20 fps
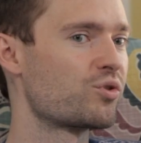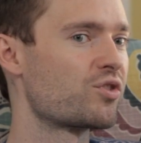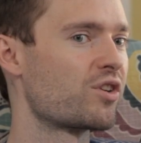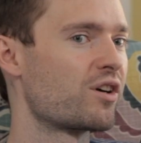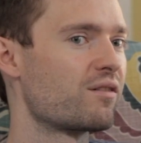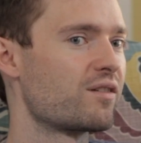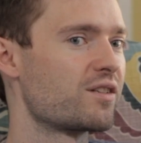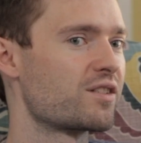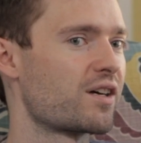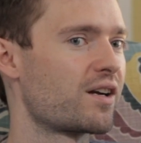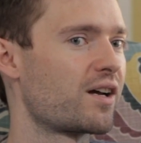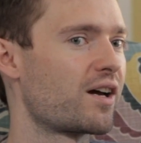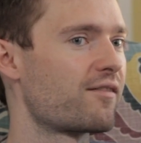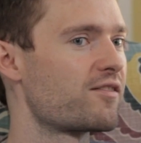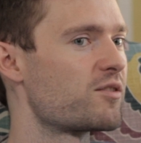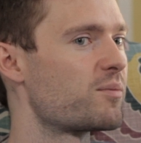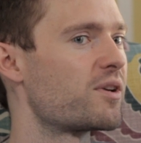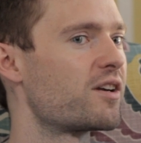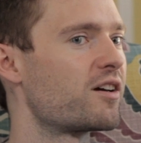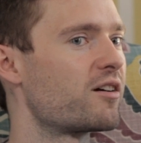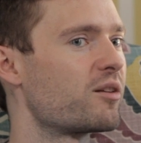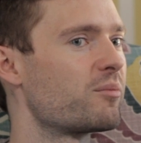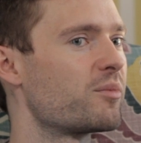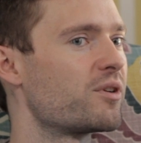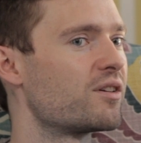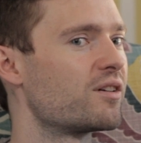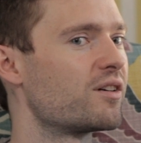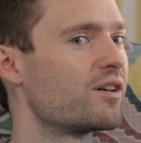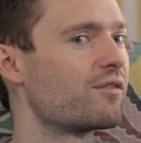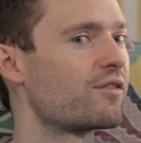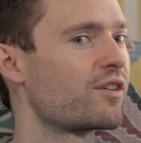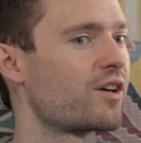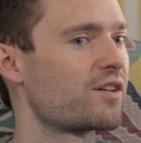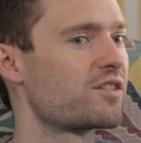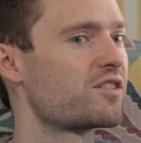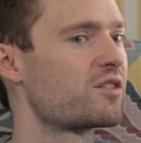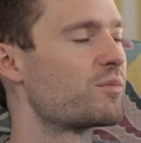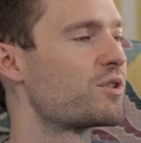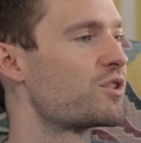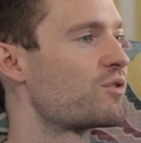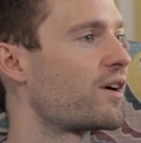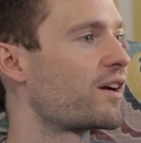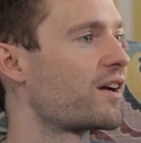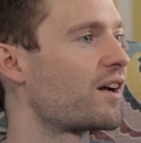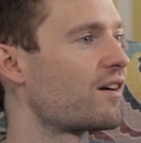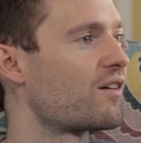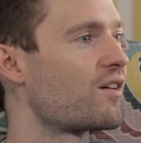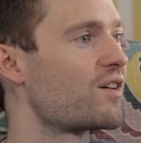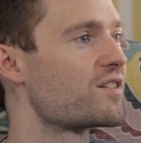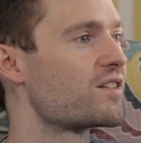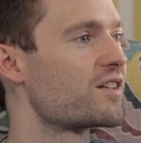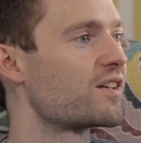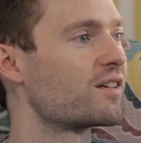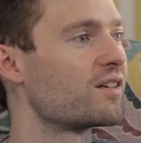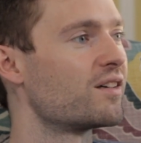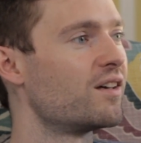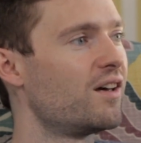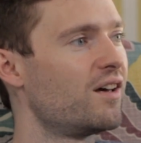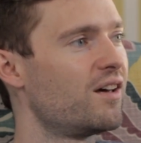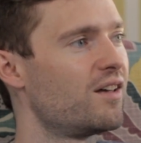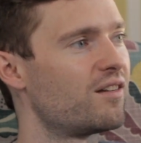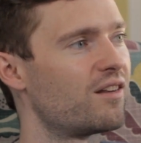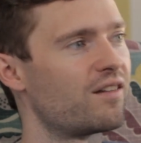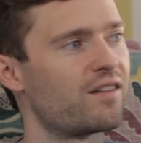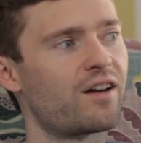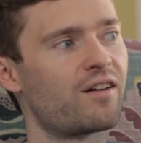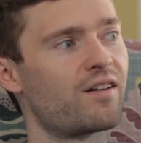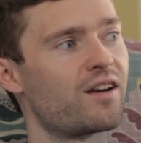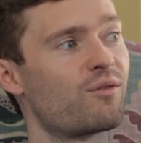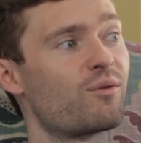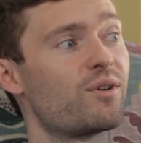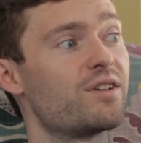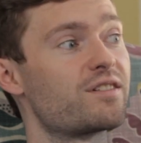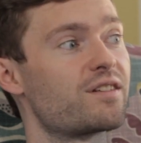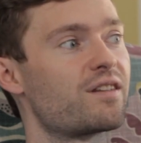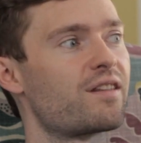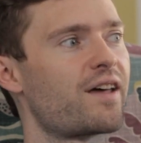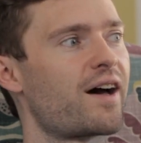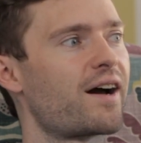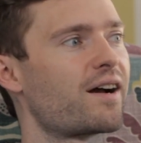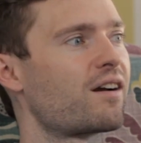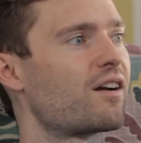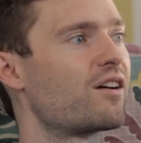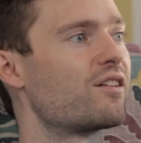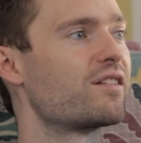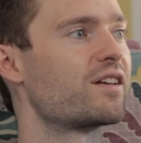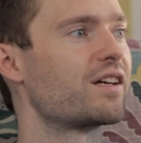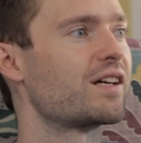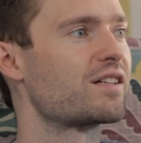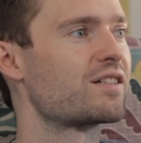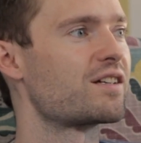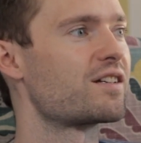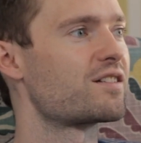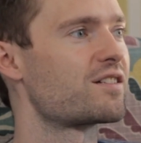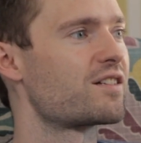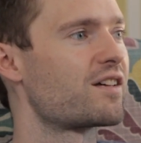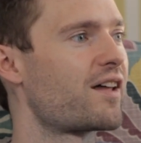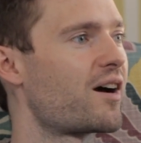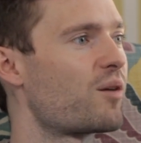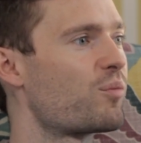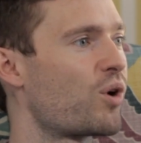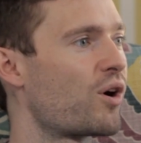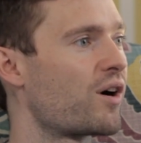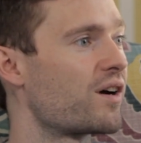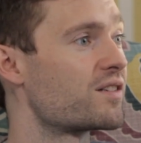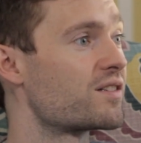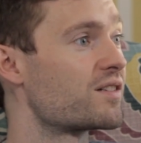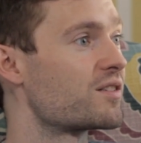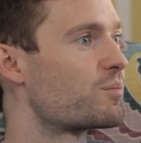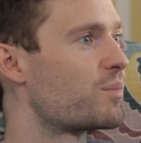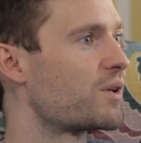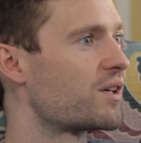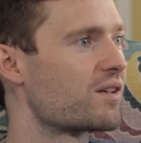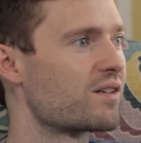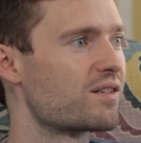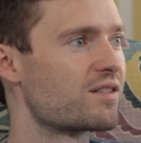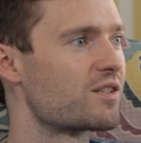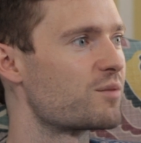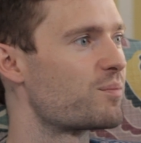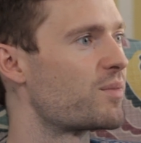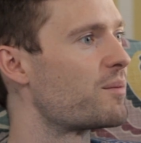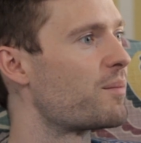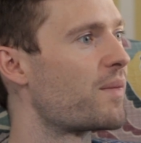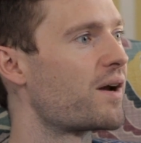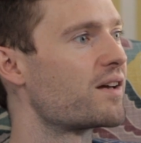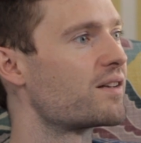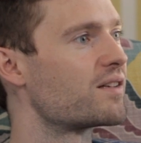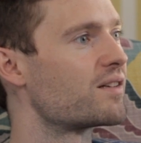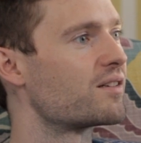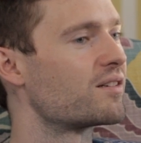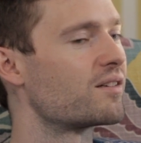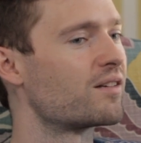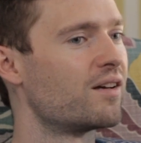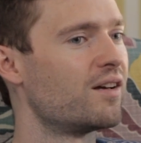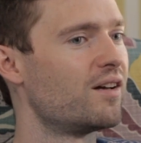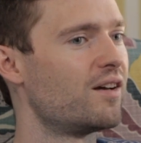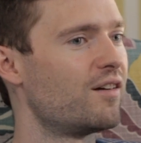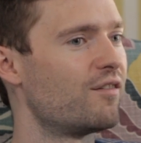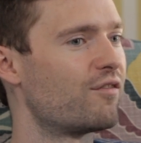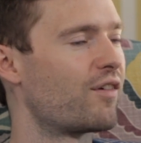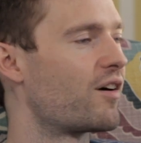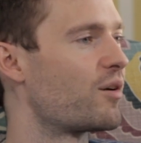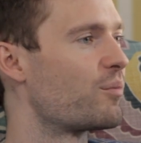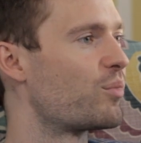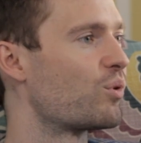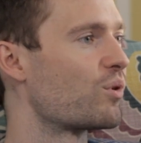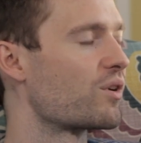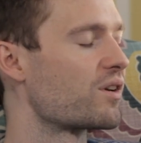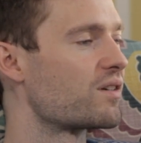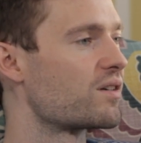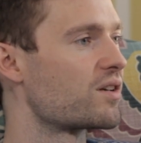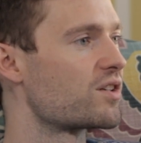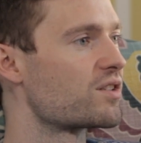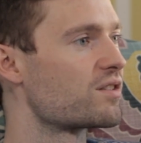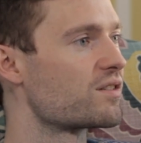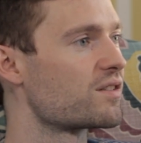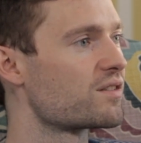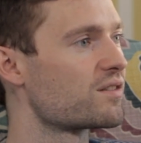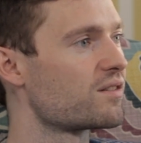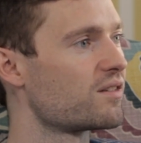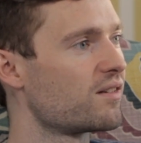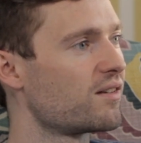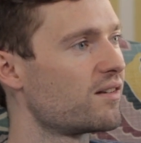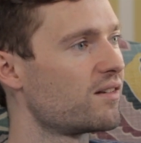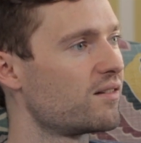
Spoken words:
also there's going to have to be an element of customers recognising that the only reason that clothing exists at that price is because it's been made in very poor conditions.